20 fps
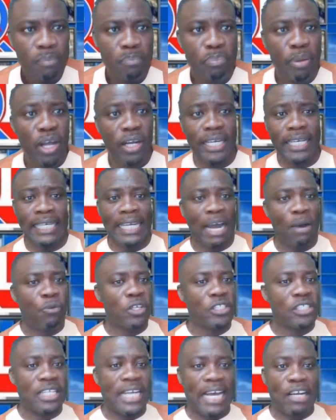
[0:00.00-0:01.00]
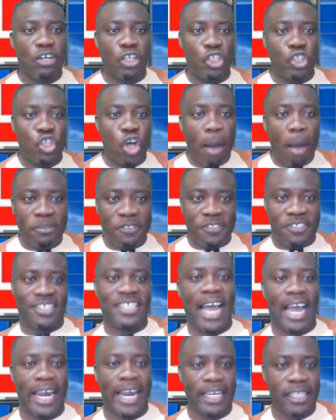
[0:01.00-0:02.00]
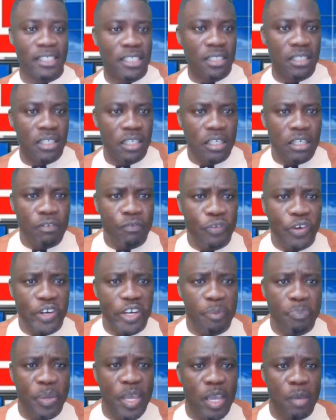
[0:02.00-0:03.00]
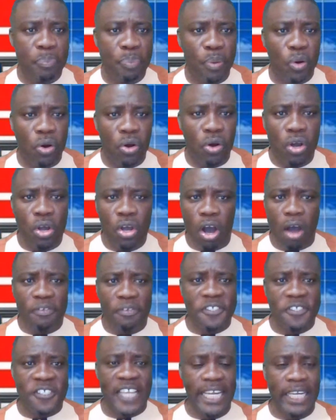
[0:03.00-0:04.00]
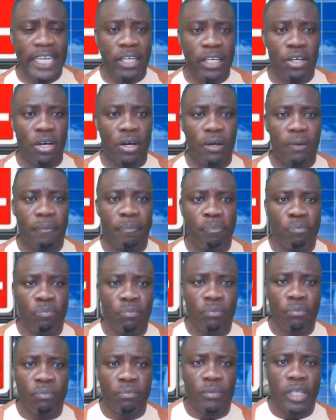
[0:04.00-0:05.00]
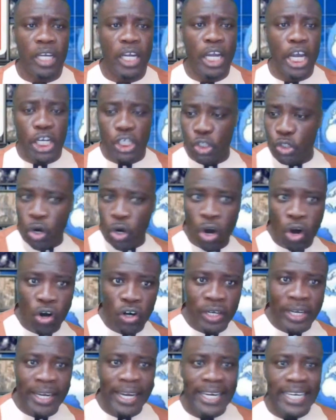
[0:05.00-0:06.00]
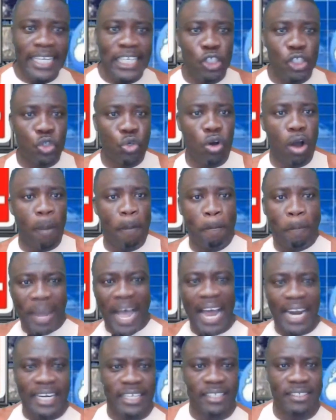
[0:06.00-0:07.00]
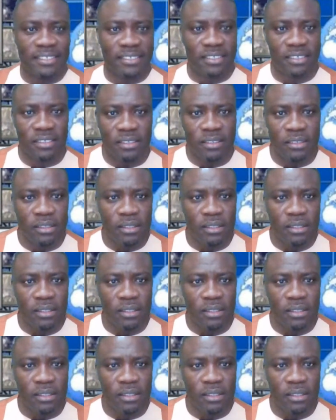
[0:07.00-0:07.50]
building that was like a dump site for the people of Cinco? He turned it into a palace.